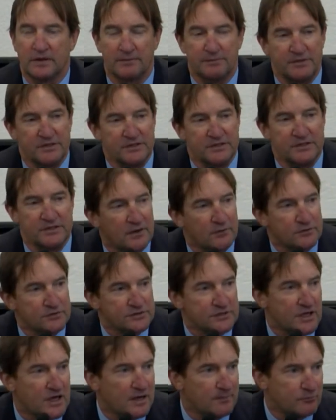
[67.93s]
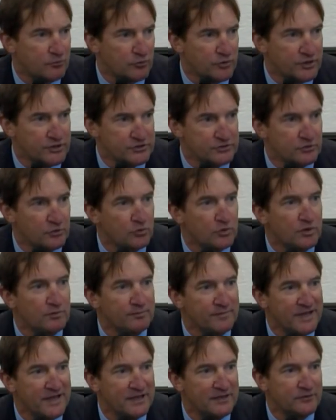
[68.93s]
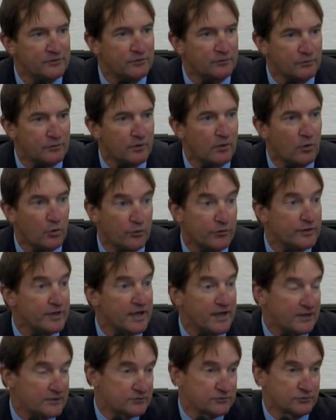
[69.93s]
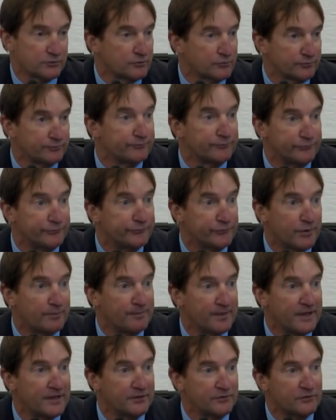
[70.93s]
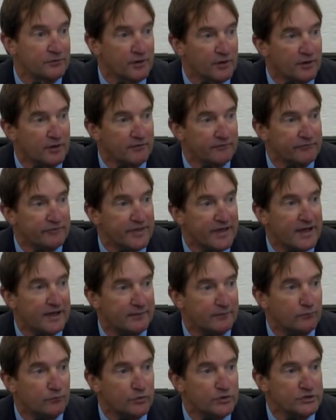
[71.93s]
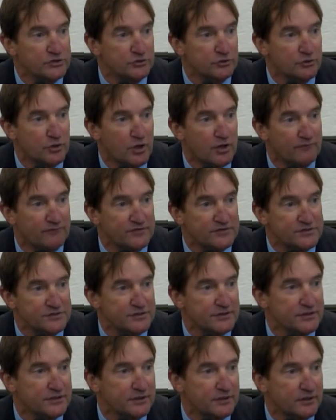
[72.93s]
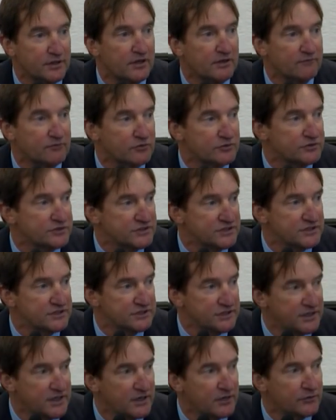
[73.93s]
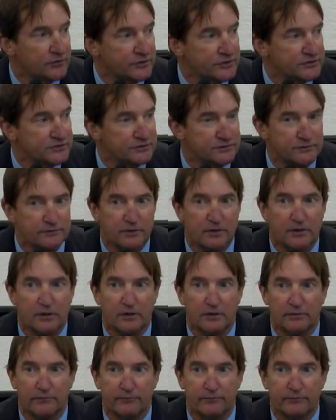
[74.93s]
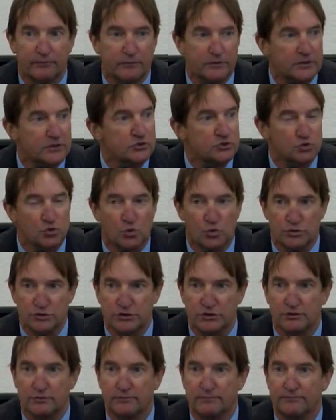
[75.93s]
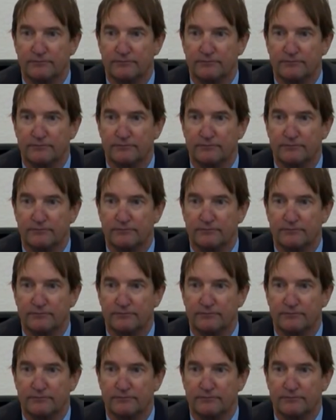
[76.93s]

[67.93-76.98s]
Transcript: That means I was the operational commander or the actual commander of that regional office that covered 10 counties uh, in Georgia.